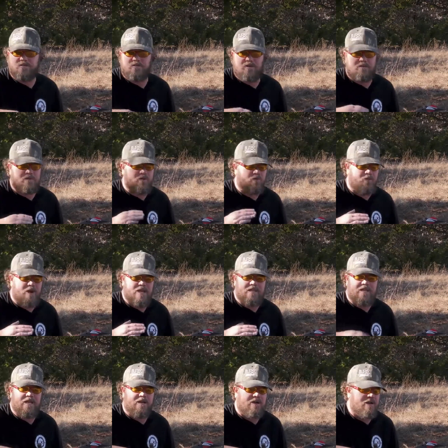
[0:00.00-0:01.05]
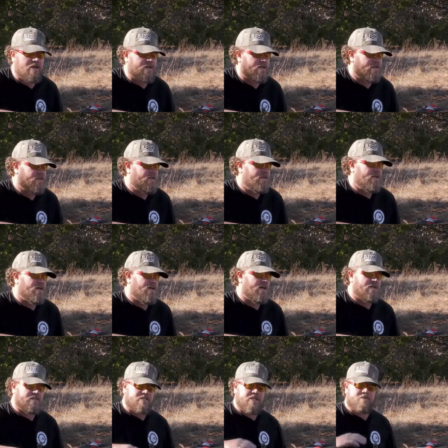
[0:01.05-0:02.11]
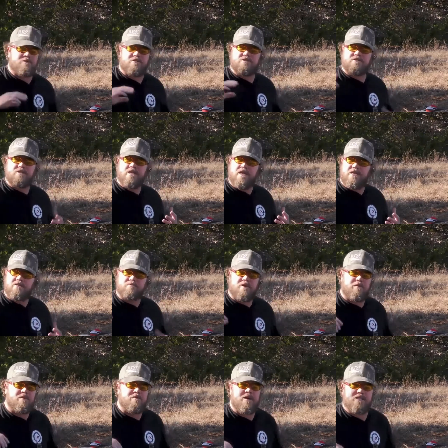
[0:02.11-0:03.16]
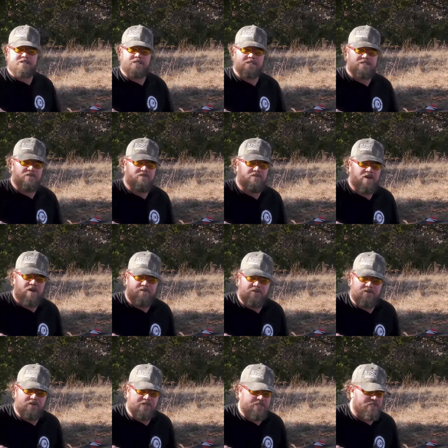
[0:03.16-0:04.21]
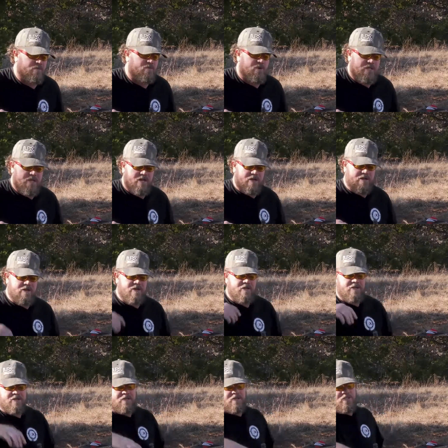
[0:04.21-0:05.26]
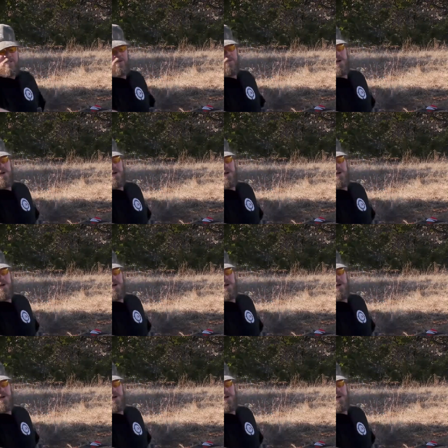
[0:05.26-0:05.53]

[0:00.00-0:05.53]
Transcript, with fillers: so we're gonna be right in that area. Uh, the temperature today is probably about 65 degrees, somewhere in that area. So